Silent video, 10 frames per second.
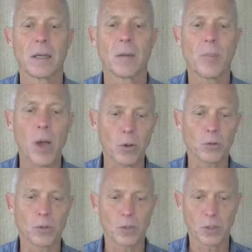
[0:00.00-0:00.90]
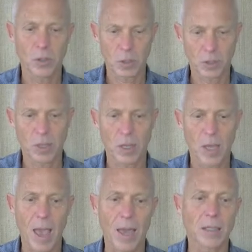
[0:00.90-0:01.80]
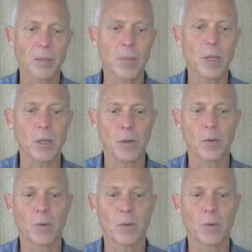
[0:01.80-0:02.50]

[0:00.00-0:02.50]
posts, add to menu.